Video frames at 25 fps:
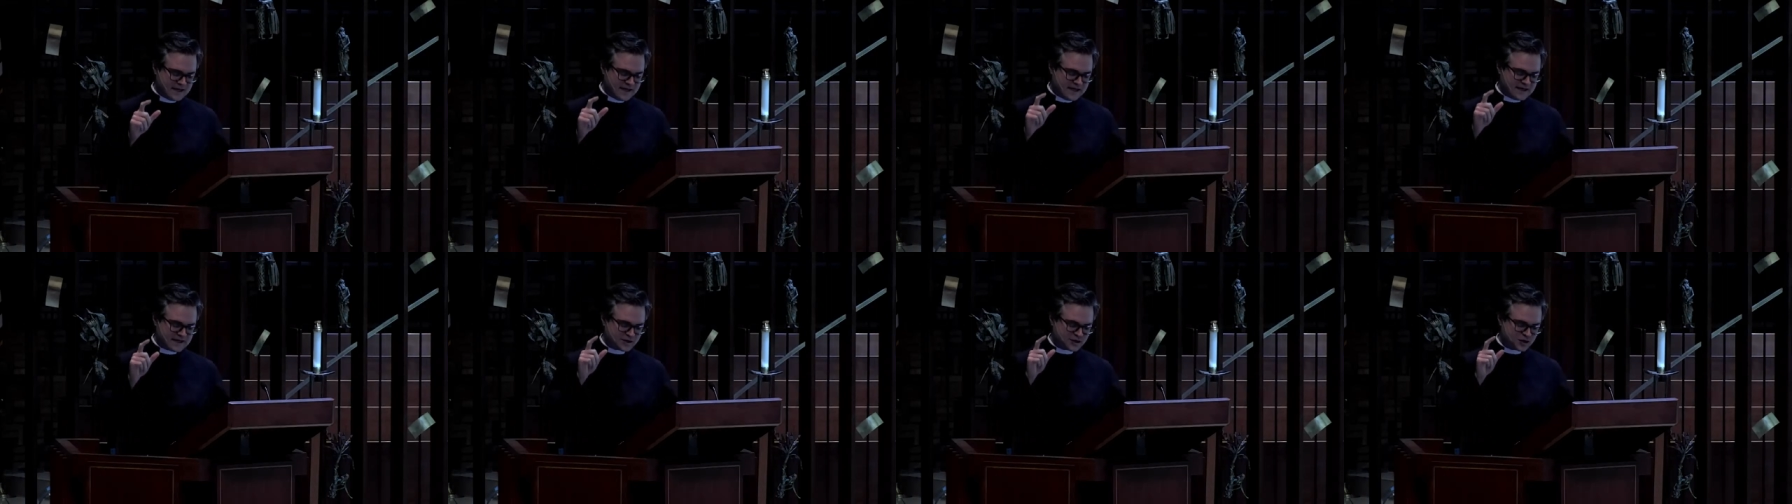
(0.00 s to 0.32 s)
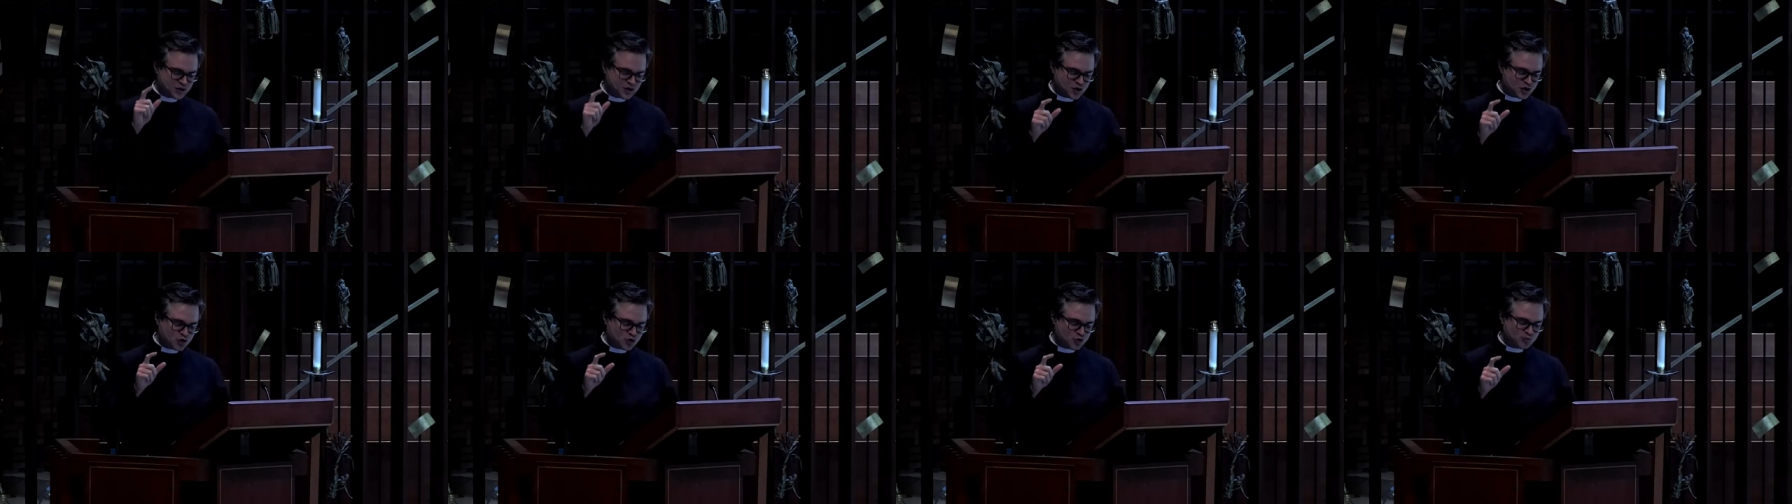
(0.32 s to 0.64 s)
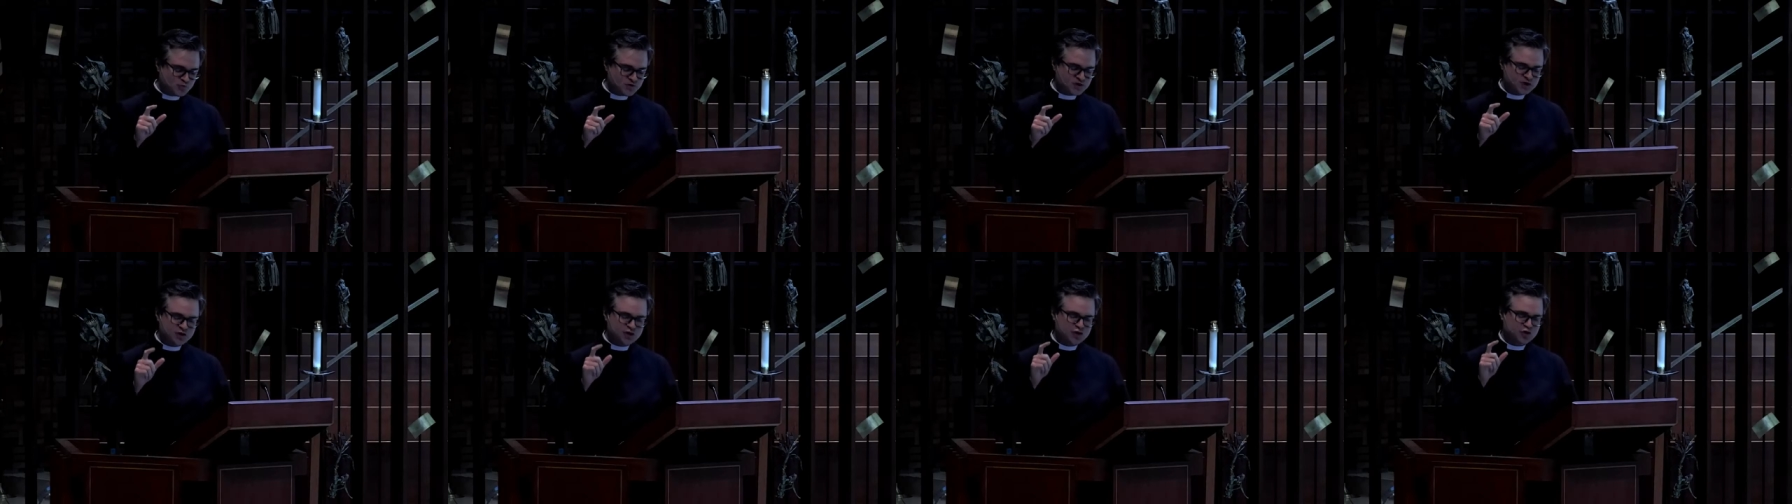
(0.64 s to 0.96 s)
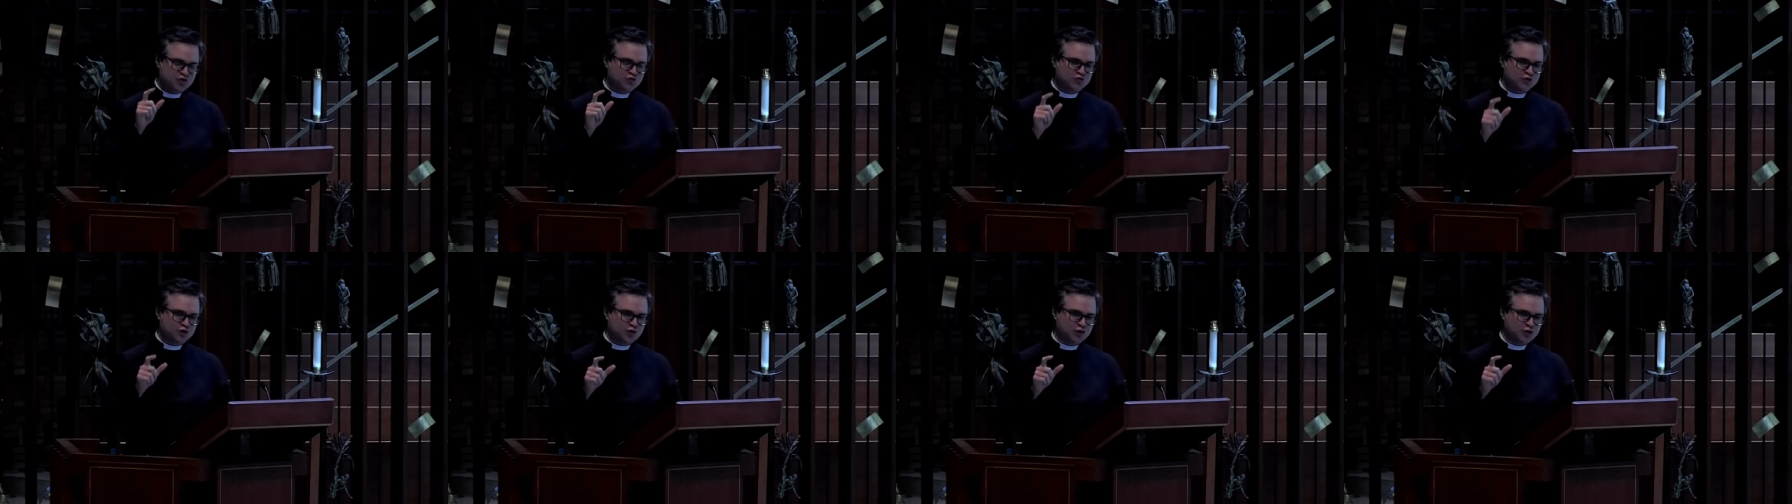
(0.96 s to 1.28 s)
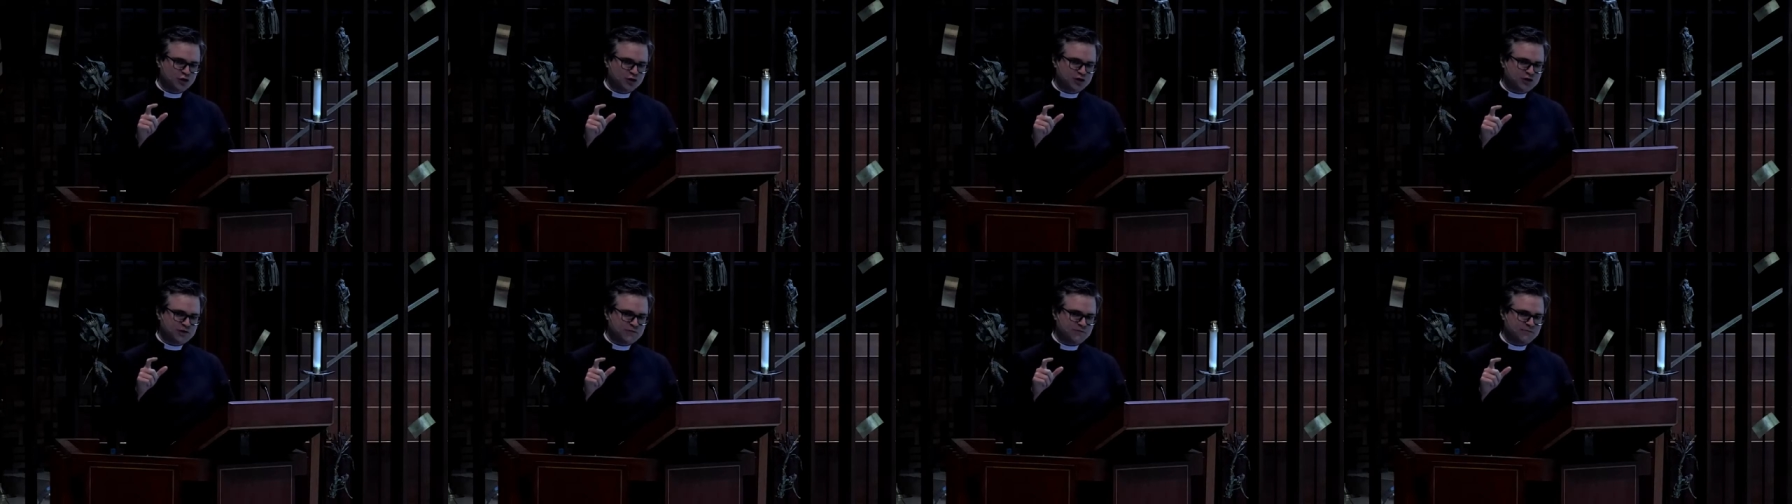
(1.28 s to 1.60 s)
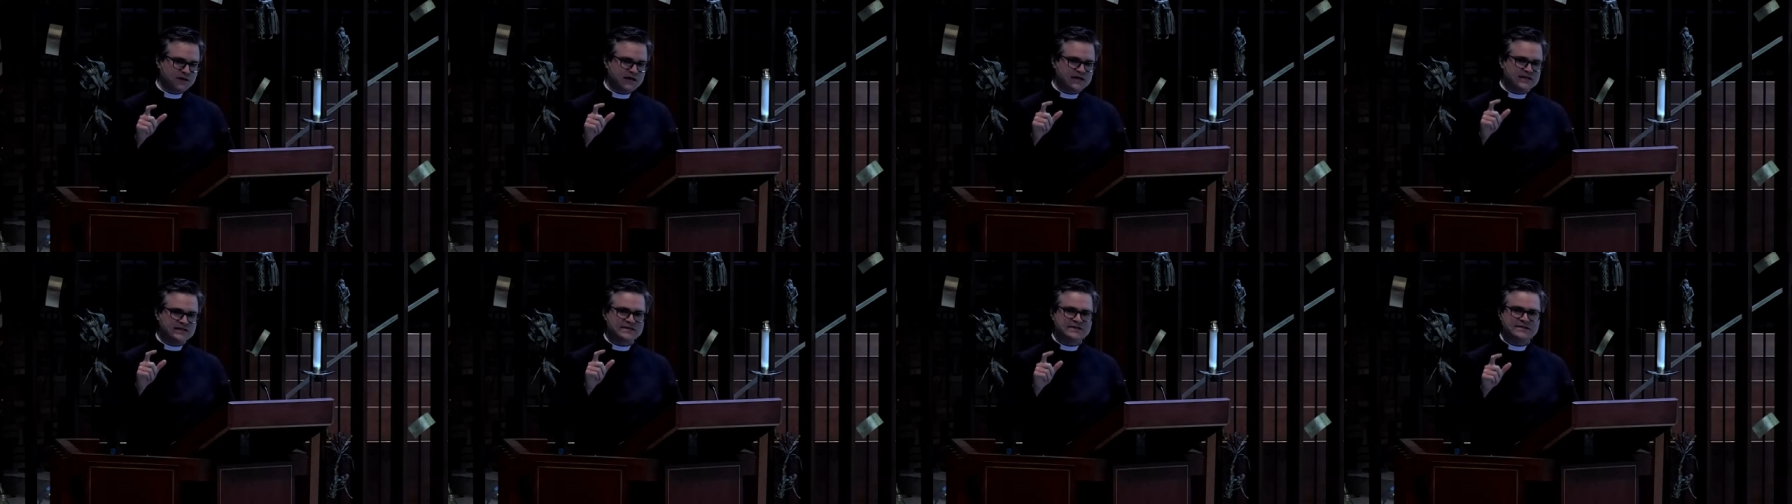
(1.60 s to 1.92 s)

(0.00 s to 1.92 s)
is doomed to ruin by